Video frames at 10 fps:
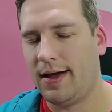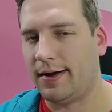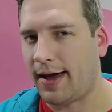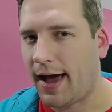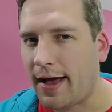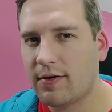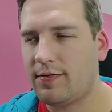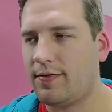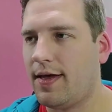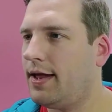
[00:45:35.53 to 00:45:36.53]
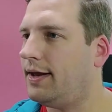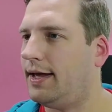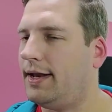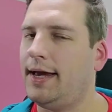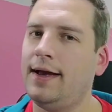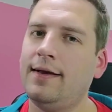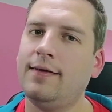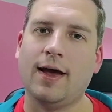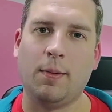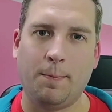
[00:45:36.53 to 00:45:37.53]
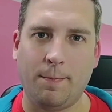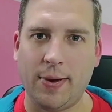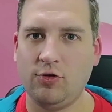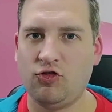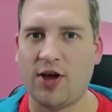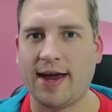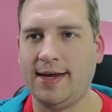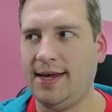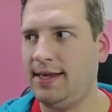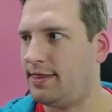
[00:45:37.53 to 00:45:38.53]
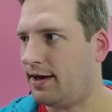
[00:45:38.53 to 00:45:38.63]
And as I said, it is a bit janky.